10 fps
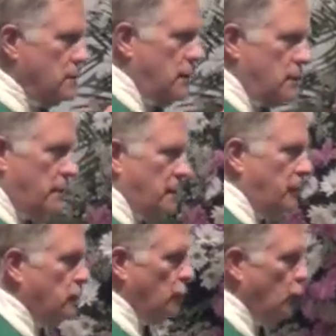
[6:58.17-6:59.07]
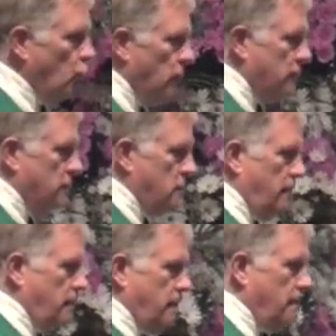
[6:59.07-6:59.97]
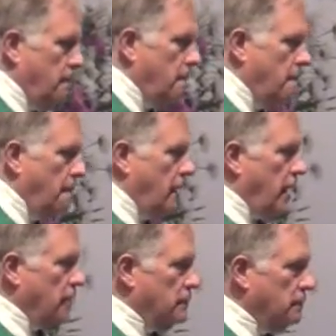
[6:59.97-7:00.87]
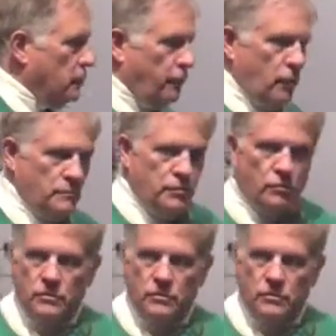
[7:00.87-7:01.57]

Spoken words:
takes people to Lourdes and performs